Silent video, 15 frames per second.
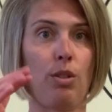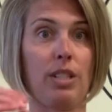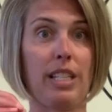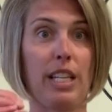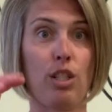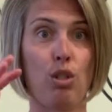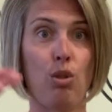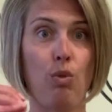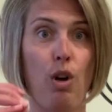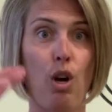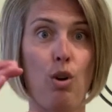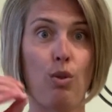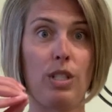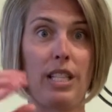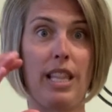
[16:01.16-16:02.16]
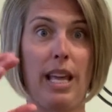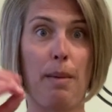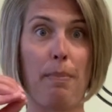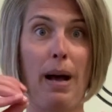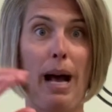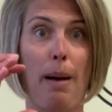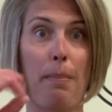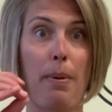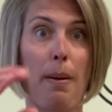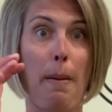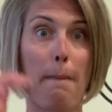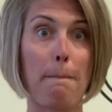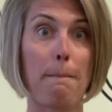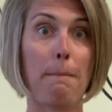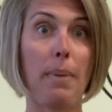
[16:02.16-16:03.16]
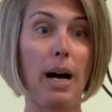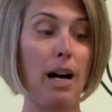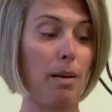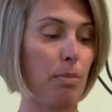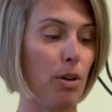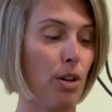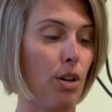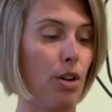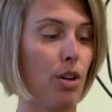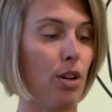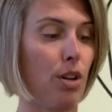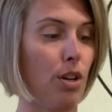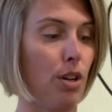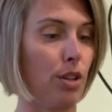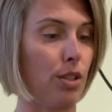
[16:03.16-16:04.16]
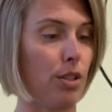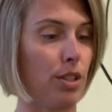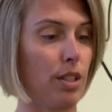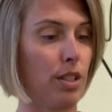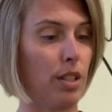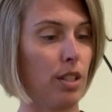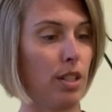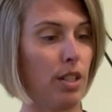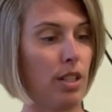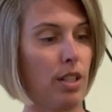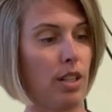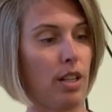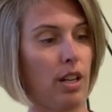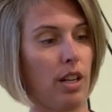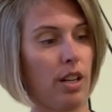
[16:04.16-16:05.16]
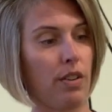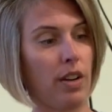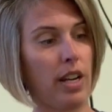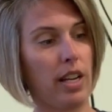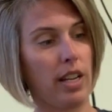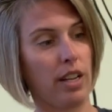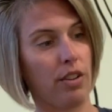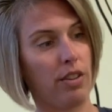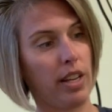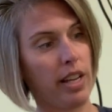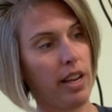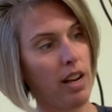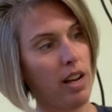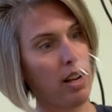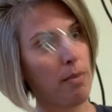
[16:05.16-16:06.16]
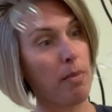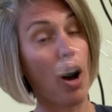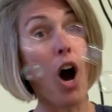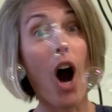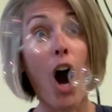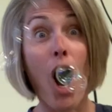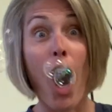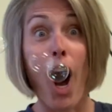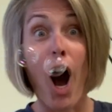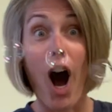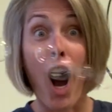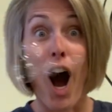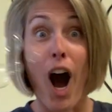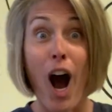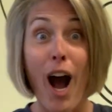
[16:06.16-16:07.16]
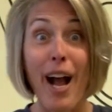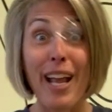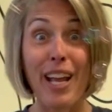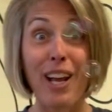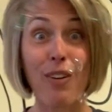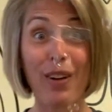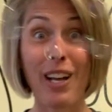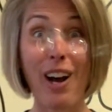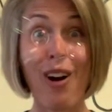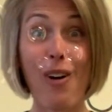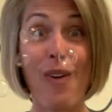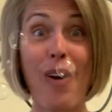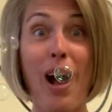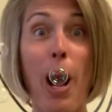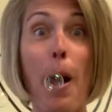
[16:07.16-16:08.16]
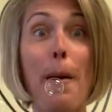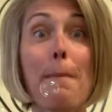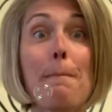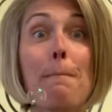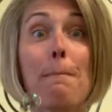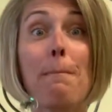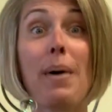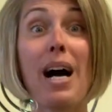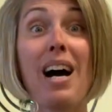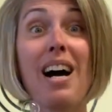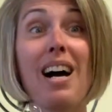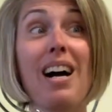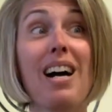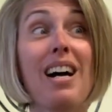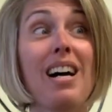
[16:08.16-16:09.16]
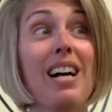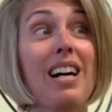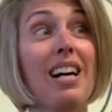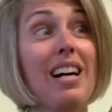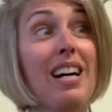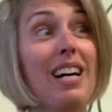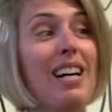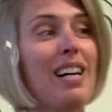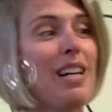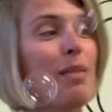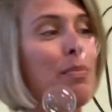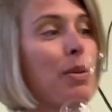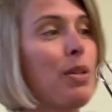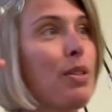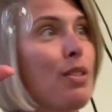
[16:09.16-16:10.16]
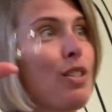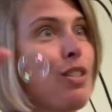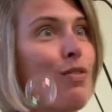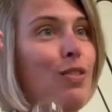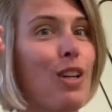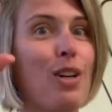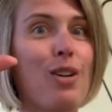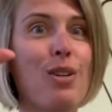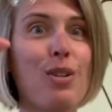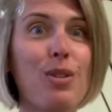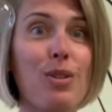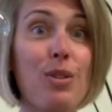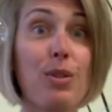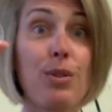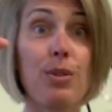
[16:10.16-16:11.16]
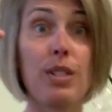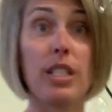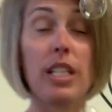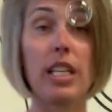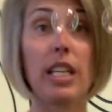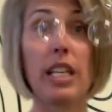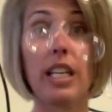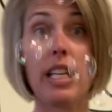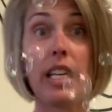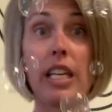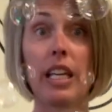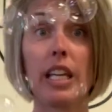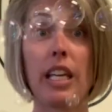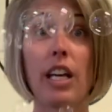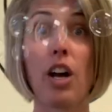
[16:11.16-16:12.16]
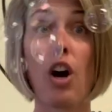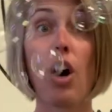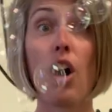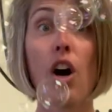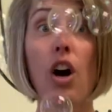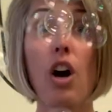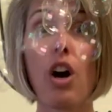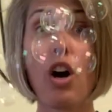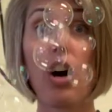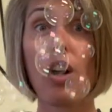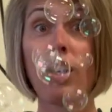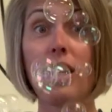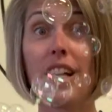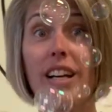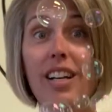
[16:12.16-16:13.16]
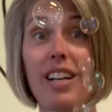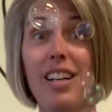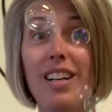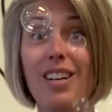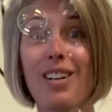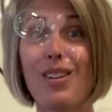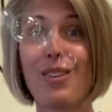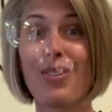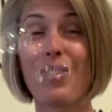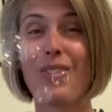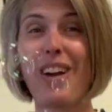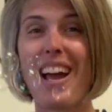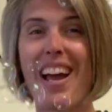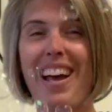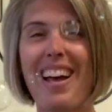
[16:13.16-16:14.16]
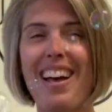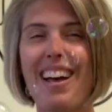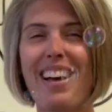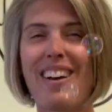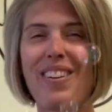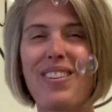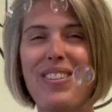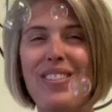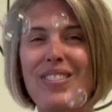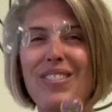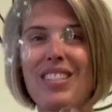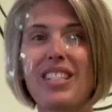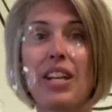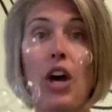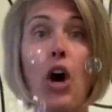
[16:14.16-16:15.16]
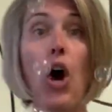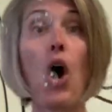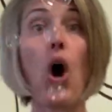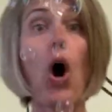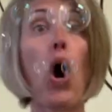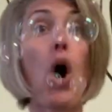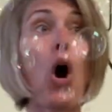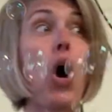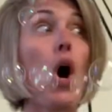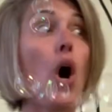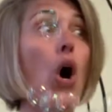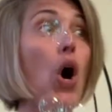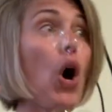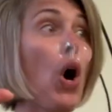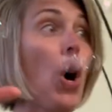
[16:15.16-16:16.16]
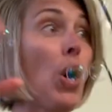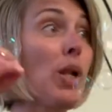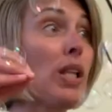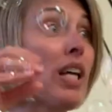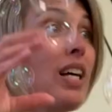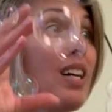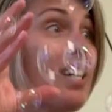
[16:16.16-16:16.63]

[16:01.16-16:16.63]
So it's like 2 O's and they pop. Bubbles. All right, here they come. Here we go. Bubbles floating all around, all